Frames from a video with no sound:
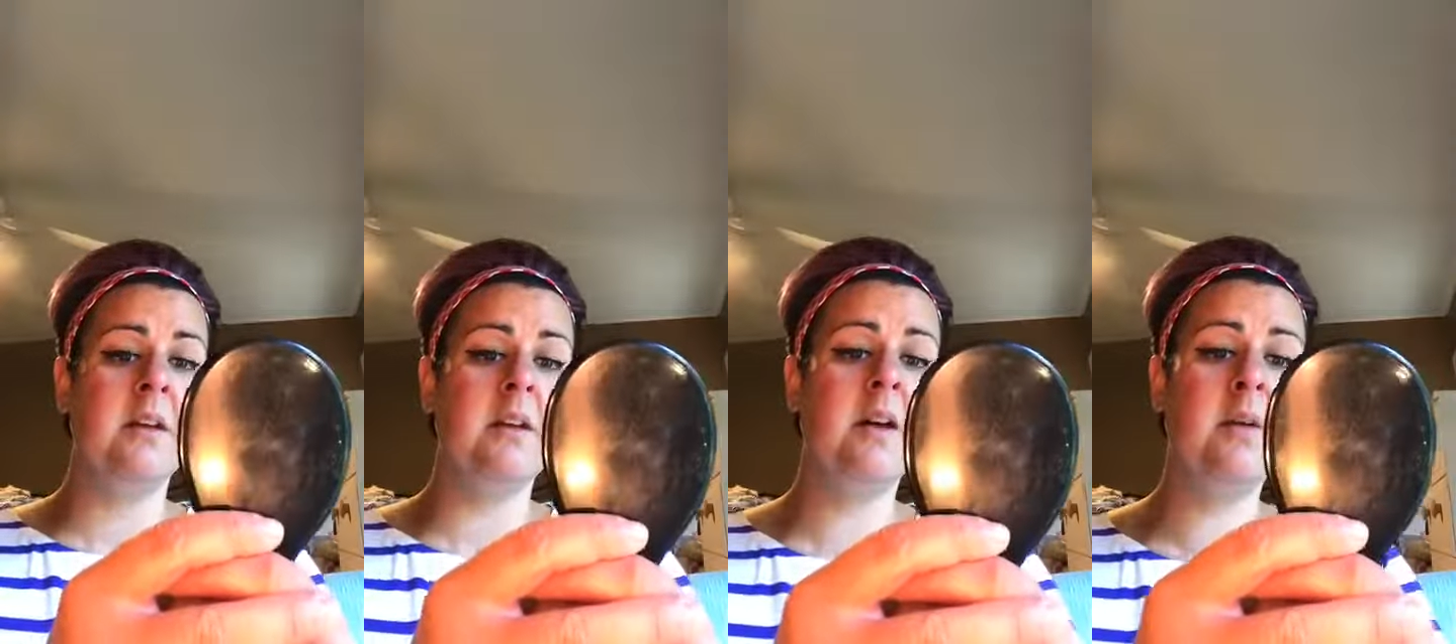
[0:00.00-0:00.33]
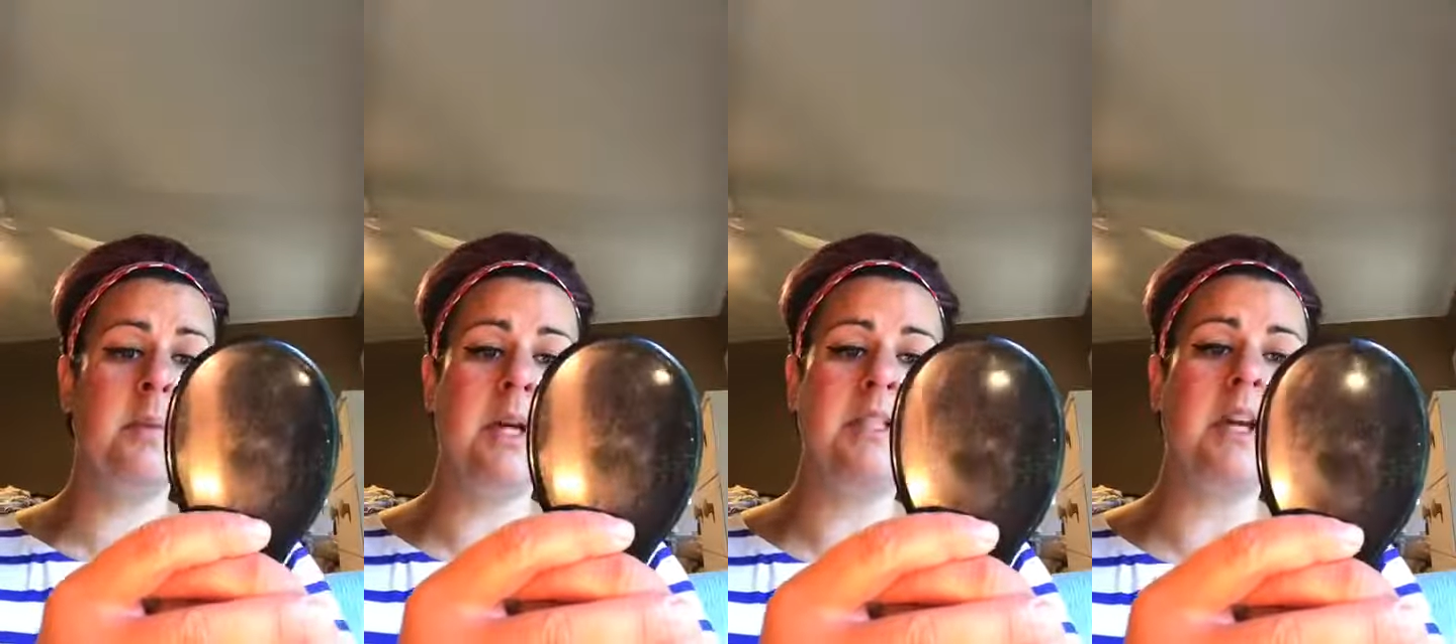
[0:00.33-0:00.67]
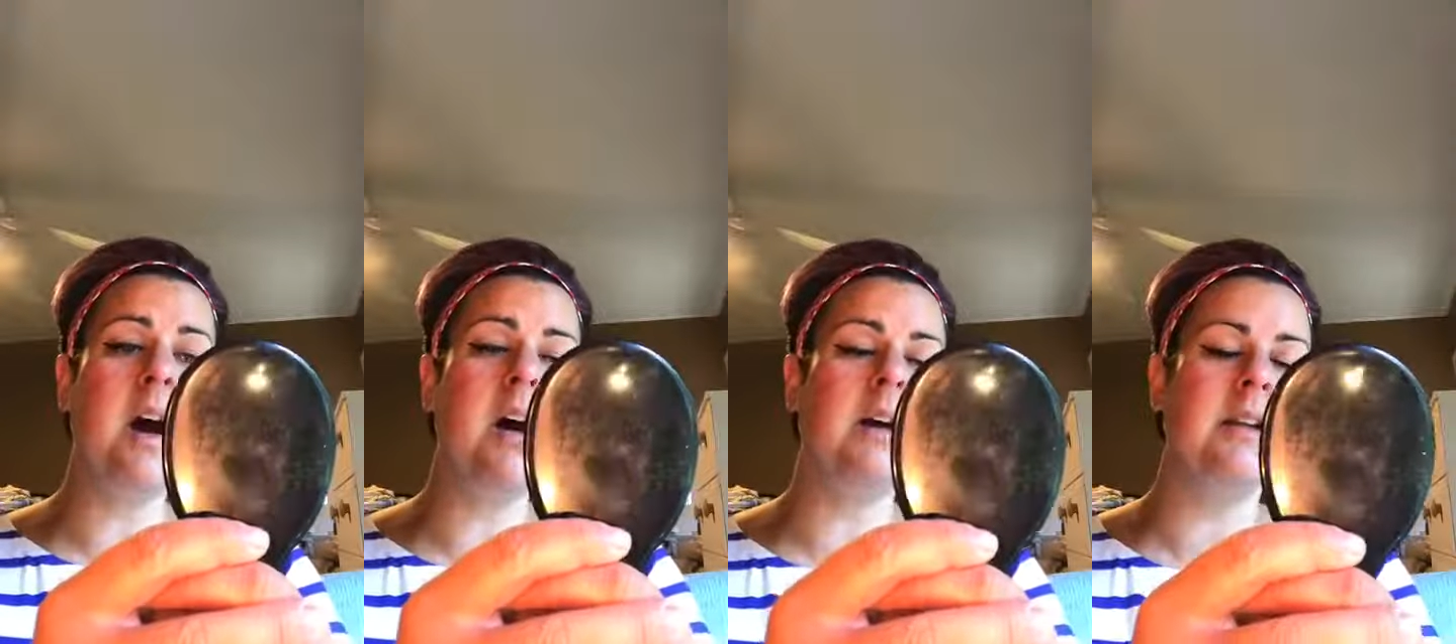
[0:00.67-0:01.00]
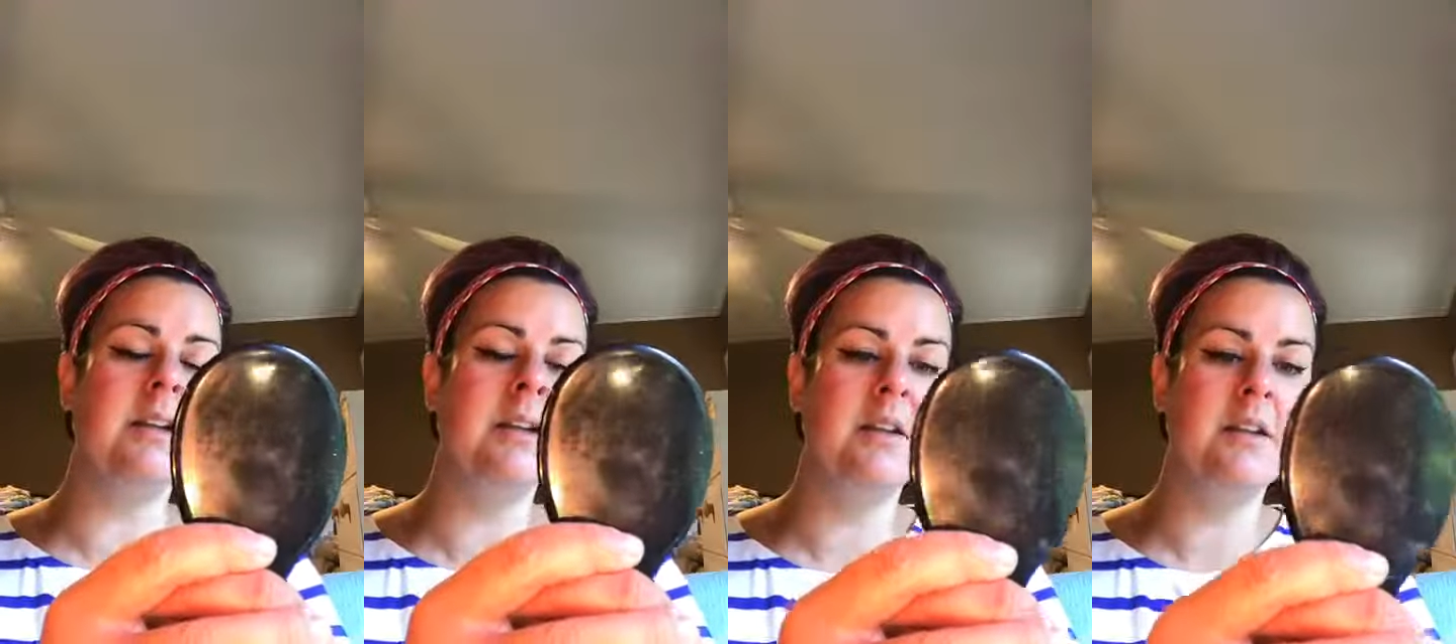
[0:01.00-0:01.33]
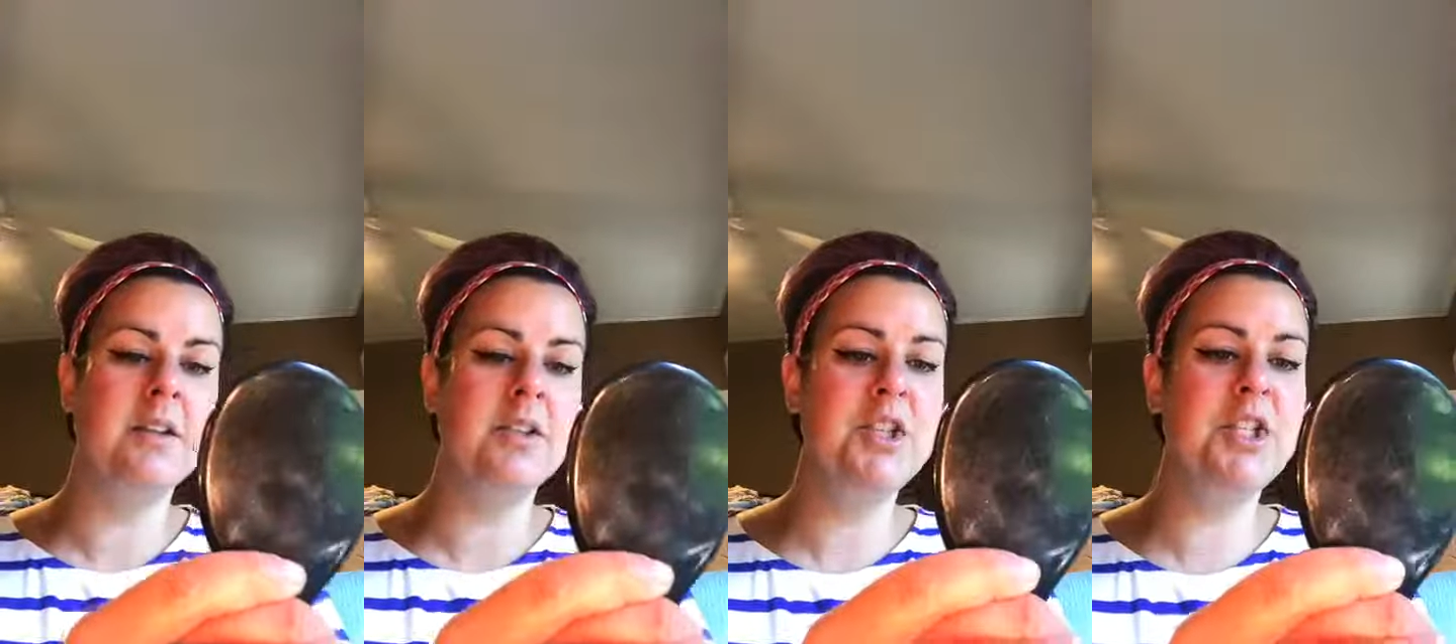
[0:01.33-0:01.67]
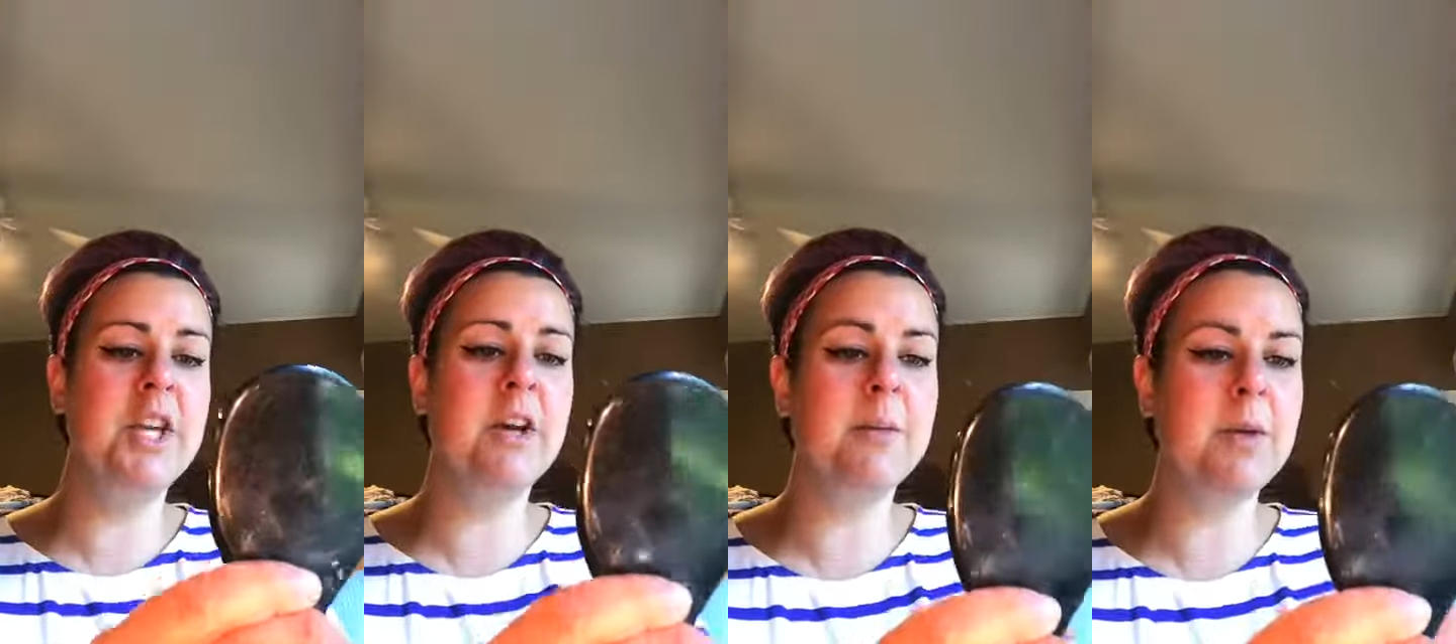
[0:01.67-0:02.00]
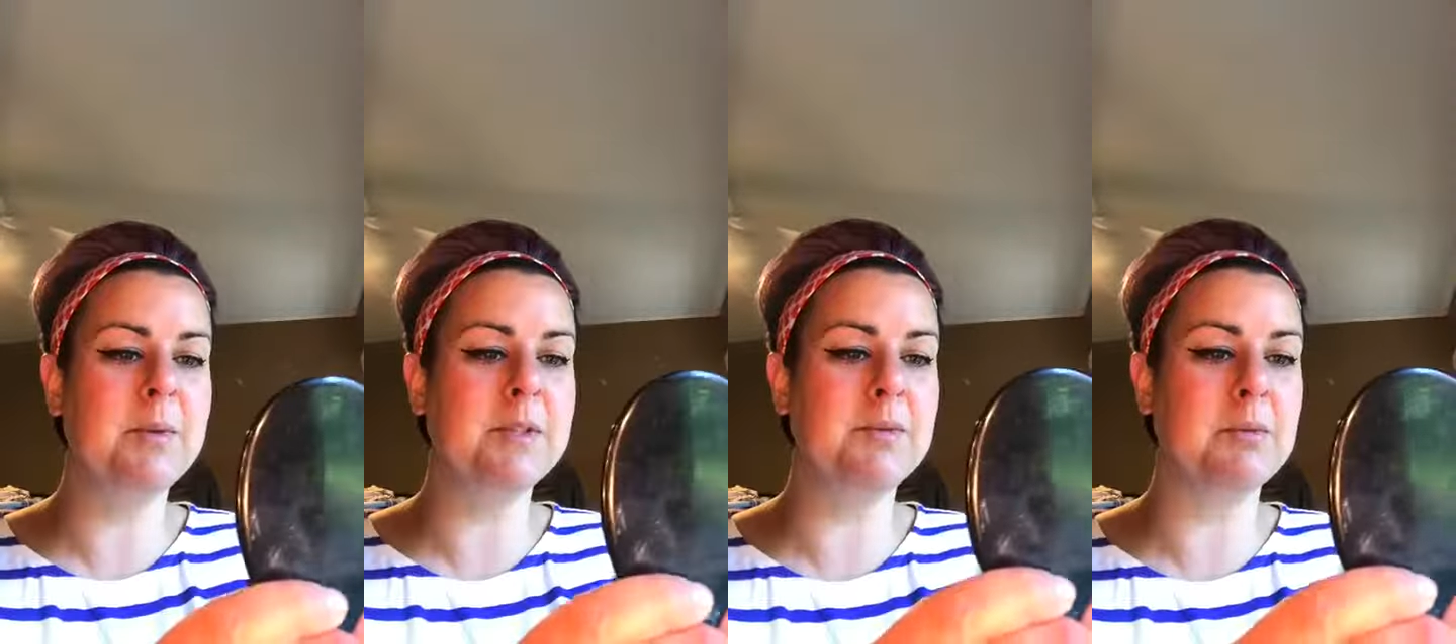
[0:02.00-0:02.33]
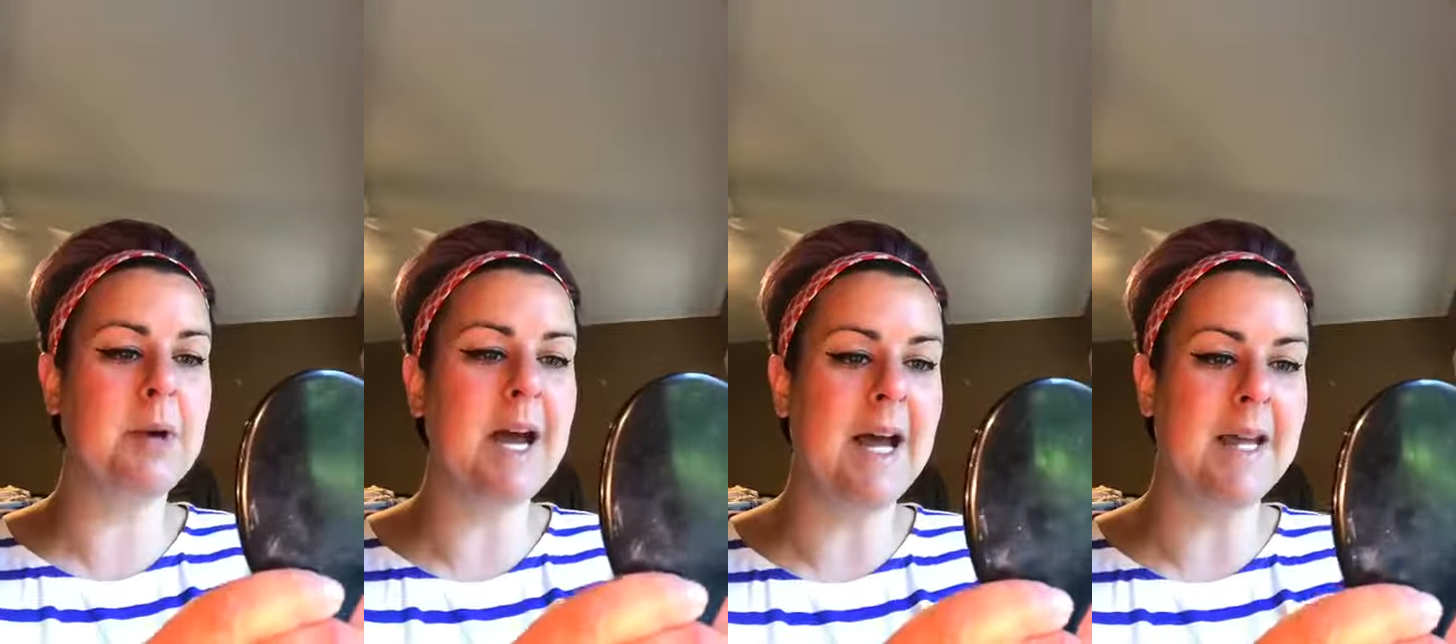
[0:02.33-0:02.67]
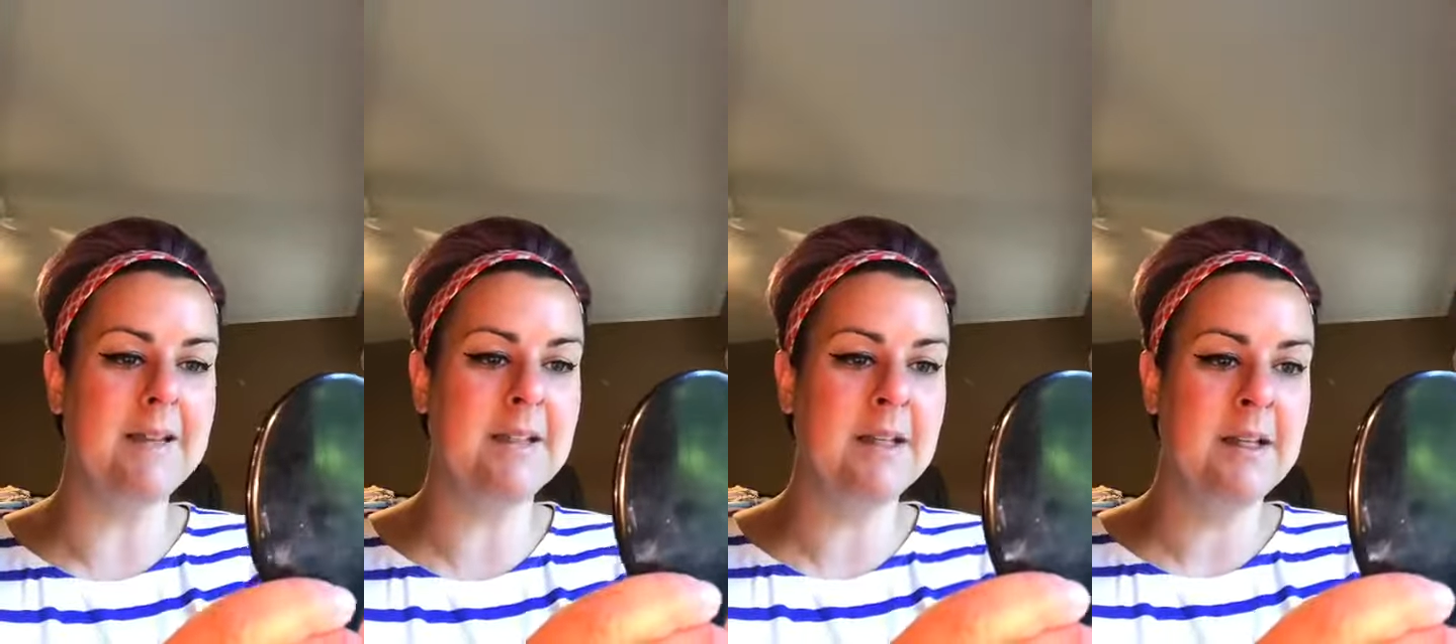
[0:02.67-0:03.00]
Oh my God, Shelby was right.